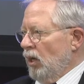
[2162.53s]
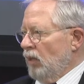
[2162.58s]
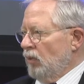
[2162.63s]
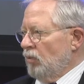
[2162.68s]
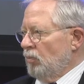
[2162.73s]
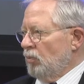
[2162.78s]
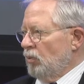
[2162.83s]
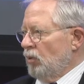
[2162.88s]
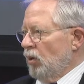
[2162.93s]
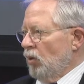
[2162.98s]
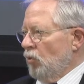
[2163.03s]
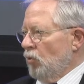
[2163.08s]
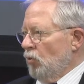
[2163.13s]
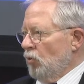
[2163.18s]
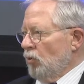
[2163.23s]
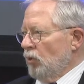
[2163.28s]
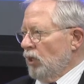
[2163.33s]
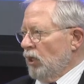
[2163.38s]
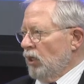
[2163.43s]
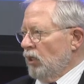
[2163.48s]
had the
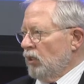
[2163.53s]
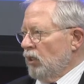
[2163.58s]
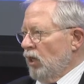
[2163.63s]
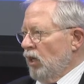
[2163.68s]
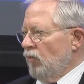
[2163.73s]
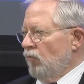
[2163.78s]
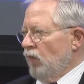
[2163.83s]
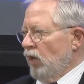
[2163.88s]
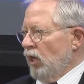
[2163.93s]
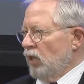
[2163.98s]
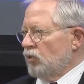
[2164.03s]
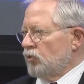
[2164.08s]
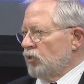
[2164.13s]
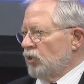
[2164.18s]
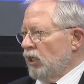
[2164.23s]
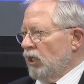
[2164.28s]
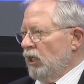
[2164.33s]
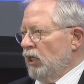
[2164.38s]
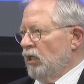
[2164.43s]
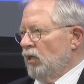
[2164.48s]
priority and got
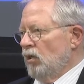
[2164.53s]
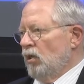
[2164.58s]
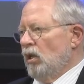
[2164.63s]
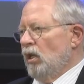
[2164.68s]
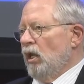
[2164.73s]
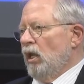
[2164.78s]
vaccinated,